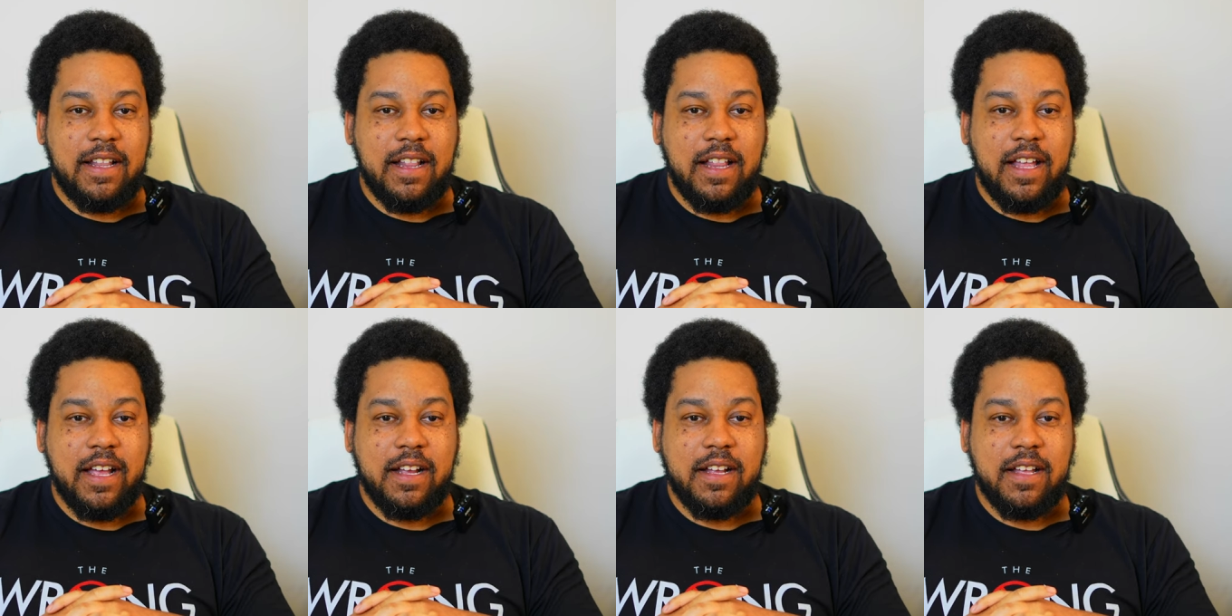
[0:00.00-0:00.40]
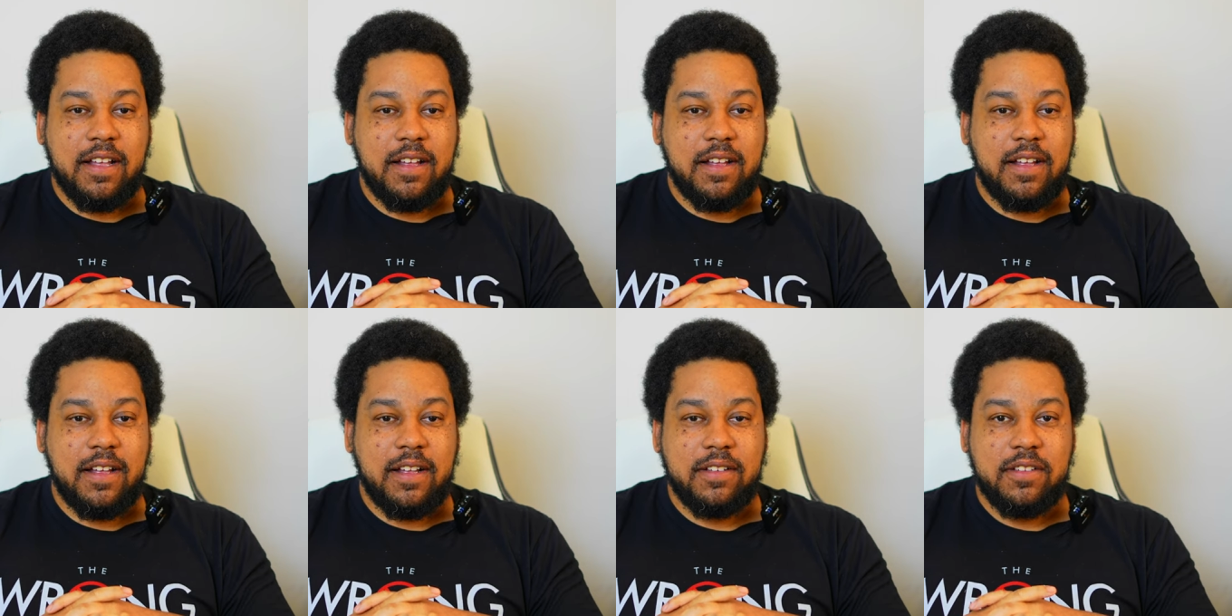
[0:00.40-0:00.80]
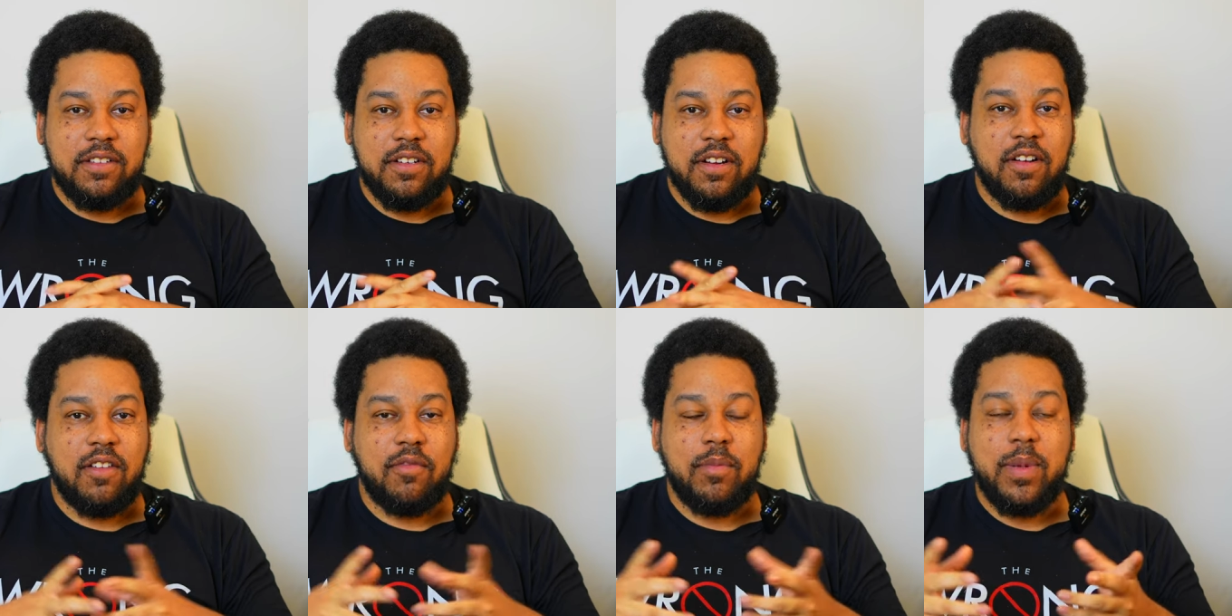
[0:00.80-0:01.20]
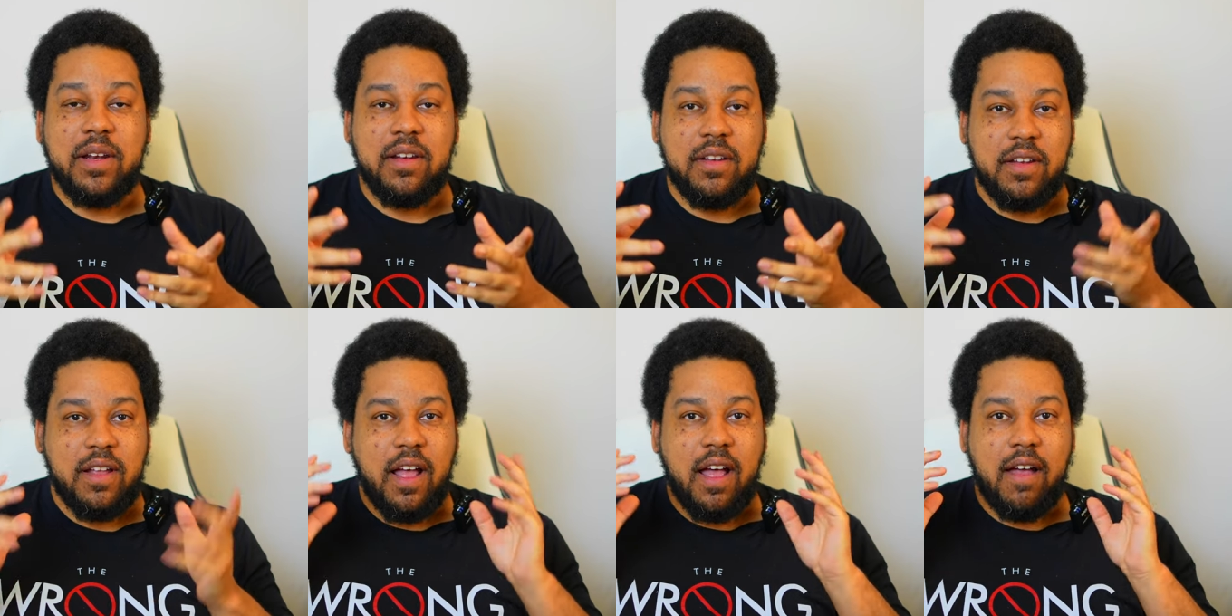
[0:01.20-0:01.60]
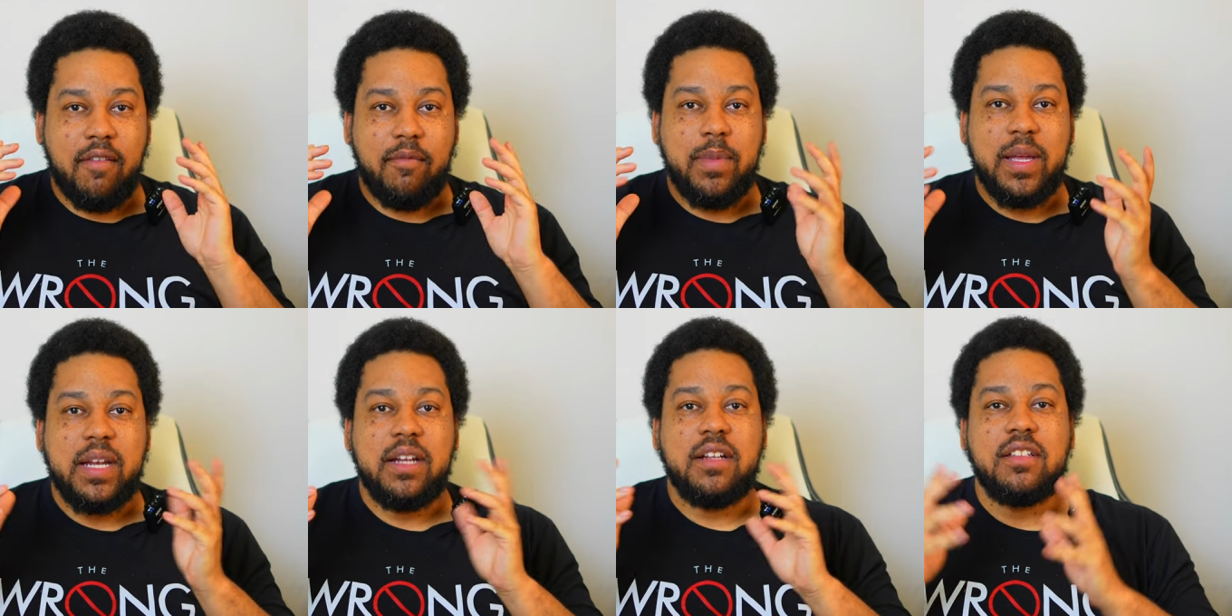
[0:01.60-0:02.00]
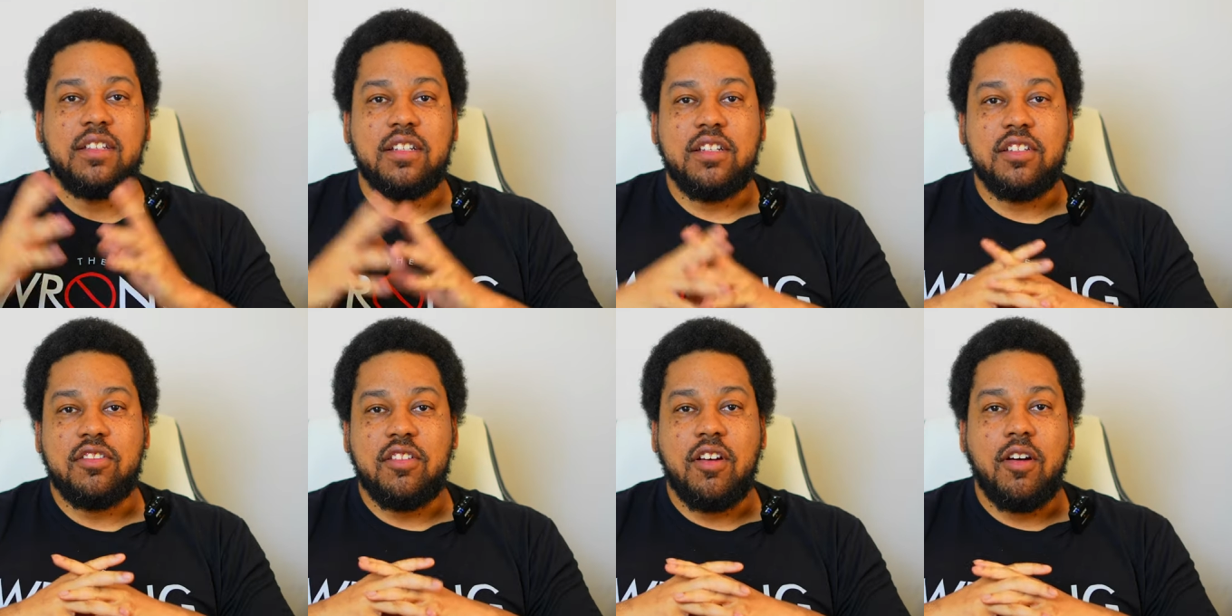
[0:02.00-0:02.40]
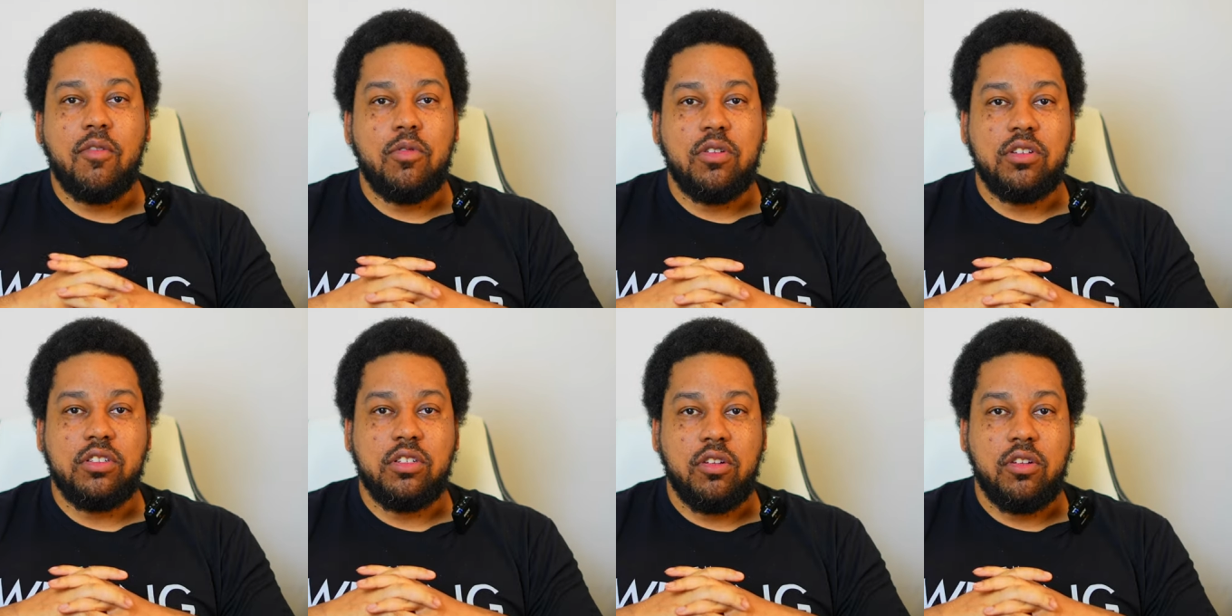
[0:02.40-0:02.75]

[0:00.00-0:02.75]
I've been into the Star Wars